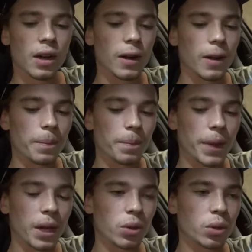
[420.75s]

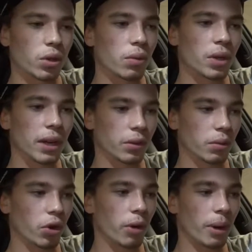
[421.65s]
um, I also wouldn't have to worry